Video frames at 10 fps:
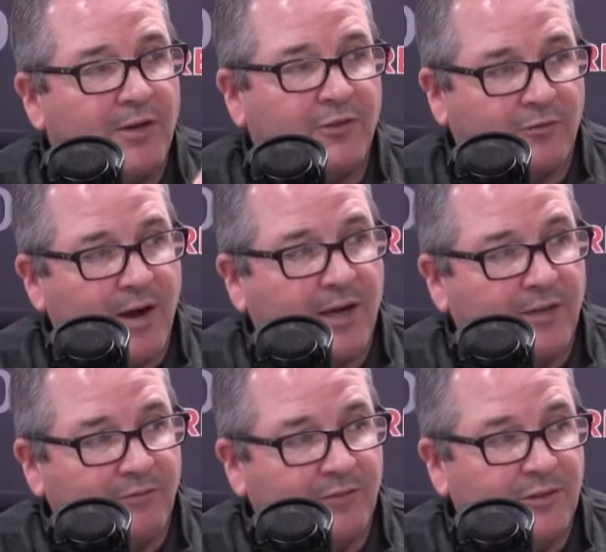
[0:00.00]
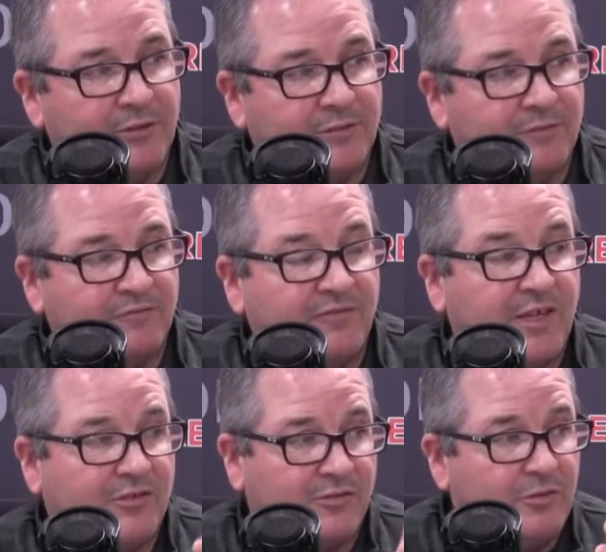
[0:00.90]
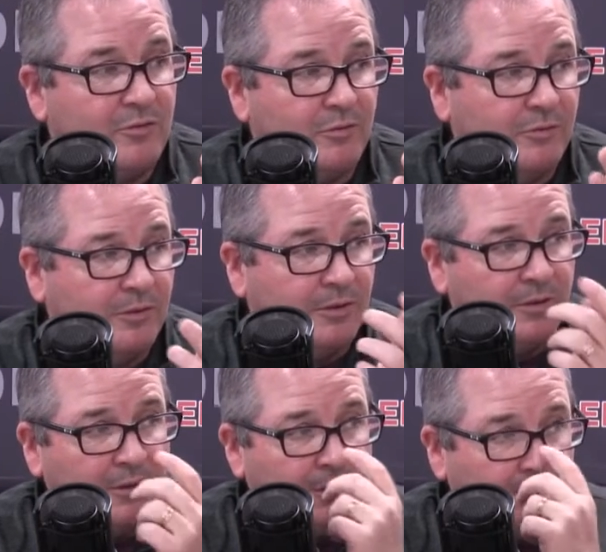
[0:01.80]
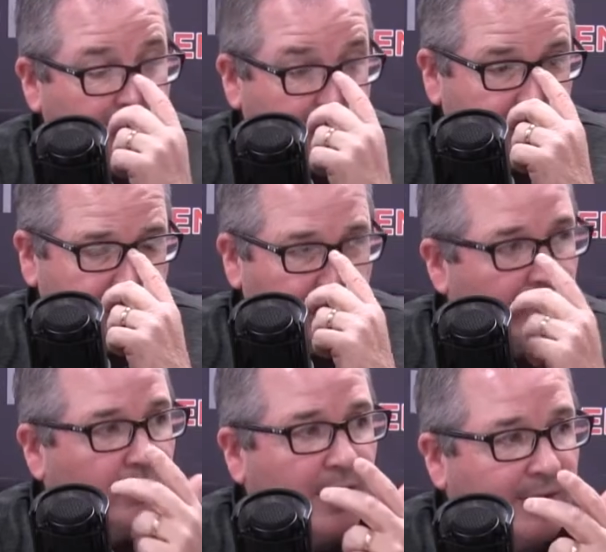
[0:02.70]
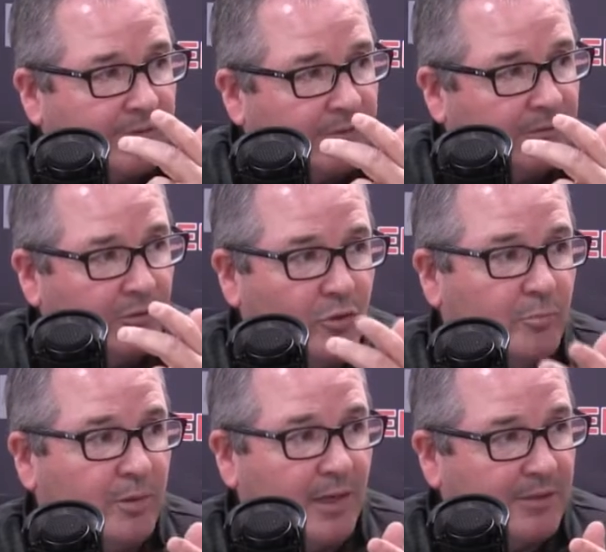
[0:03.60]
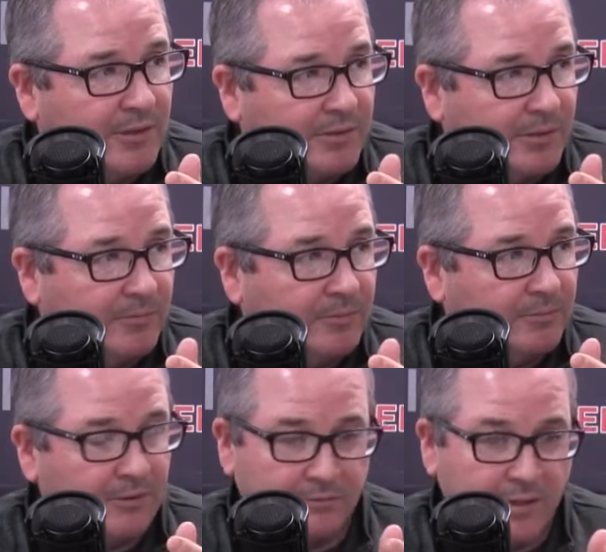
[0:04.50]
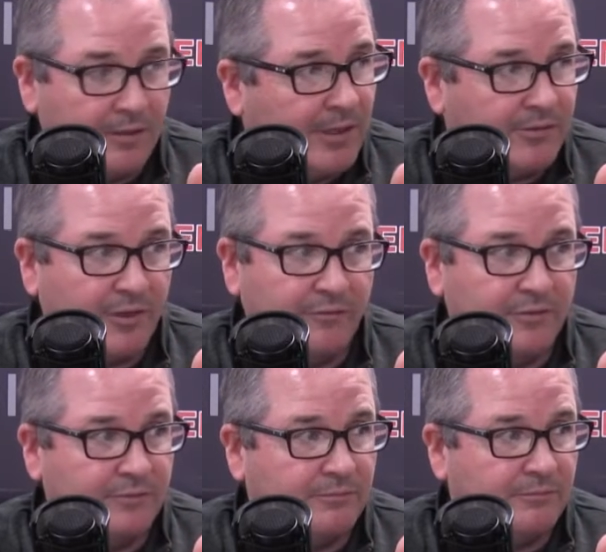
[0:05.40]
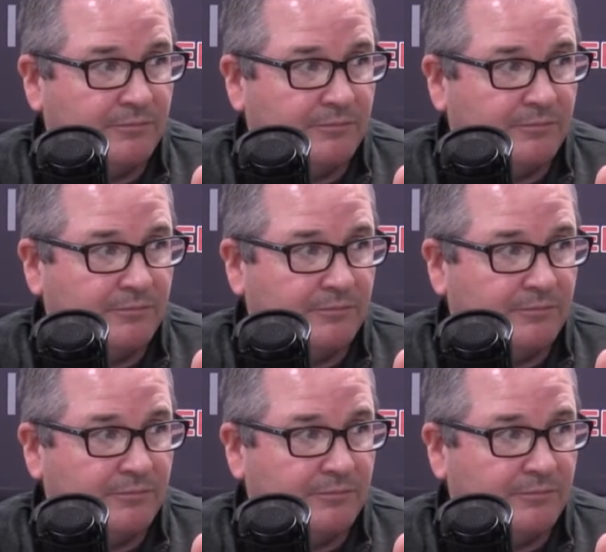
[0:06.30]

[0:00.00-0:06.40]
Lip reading: is the track in the field. Phase 2, right, is new lights, new PA system, which, right, that stuff is